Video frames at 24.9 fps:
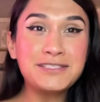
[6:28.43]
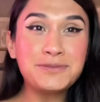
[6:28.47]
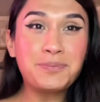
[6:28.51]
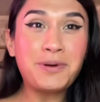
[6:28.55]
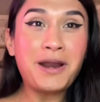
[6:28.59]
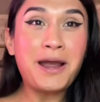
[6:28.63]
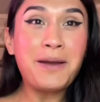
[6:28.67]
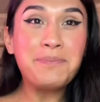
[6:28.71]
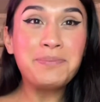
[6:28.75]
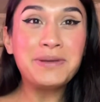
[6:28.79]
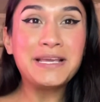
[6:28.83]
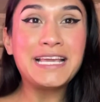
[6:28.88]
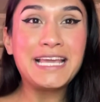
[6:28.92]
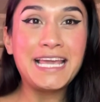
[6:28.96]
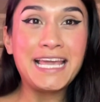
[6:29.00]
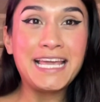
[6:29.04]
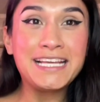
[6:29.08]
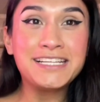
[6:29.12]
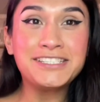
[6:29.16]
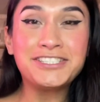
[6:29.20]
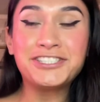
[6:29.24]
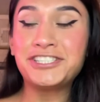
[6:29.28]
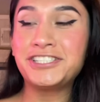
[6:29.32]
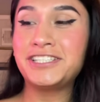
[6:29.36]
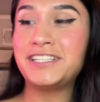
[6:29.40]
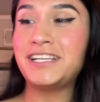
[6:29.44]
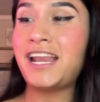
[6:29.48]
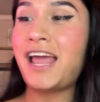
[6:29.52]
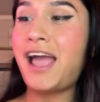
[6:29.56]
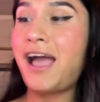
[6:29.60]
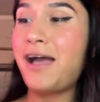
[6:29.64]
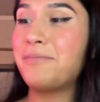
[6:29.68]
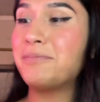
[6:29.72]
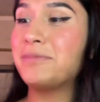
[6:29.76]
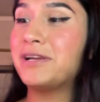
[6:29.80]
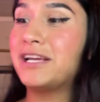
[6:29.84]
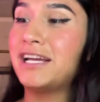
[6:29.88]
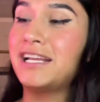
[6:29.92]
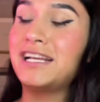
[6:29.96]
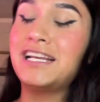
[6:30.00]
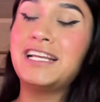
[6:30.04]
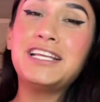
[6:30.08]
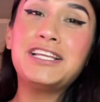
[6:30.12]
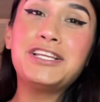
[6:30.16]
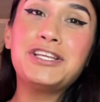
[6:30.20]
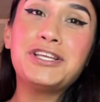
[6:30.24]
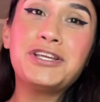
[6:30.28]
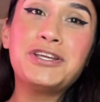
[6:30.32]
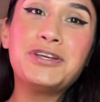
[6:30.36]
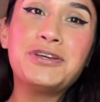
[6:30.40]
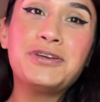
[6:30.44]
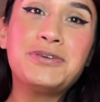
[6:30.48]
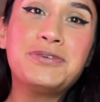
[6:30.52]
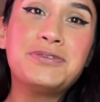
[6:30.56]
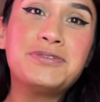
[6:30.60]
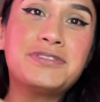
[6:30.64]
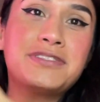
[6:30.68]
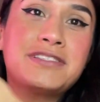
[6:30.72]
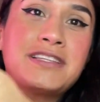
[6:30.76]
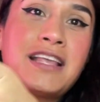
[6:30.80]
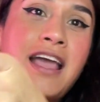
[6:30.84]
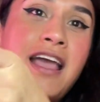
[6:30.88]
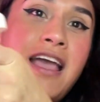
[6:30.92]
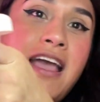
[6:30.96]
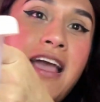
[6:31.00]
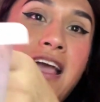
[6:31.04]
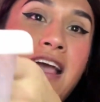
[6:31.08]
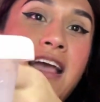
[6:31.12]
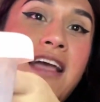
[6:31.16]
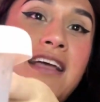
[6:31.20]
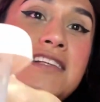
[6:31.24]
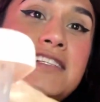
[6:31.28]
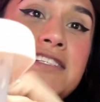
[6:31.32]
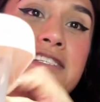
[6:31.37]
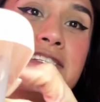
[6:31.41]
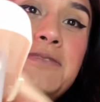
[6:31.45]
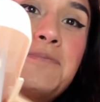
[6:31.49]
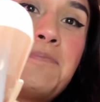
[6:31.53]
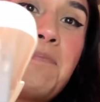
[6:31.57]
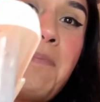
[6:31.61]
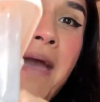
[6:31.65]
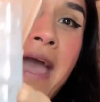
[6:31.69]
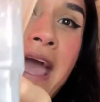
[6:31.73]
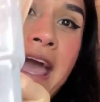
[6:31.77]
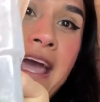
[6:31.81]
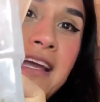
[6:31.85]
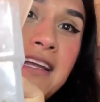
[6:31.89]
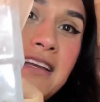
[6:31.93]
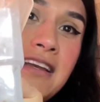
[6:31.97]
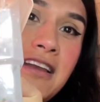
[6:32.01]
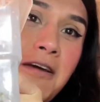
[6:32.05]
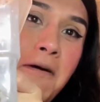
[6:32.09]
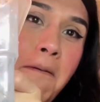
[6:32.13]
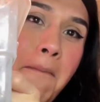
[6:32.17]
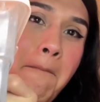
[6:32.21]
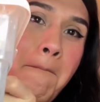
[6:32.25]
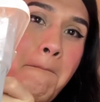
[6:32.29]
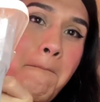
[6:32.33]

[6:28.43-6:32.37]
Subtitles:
propagation, I'm gonna use sphagnum